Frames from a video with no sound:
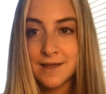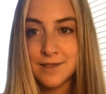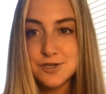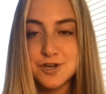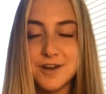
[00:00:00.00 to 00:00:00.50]

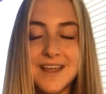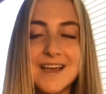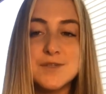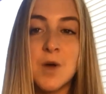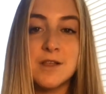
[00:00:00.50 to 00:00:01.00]
healing journey
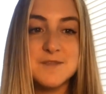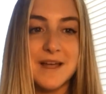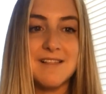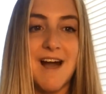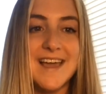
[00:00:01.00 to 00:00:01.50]
as well as
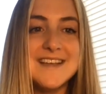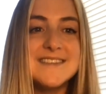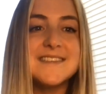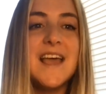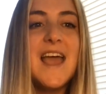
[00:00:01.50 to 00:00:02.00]
my
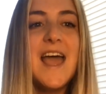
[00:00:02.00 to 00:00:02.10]
clients.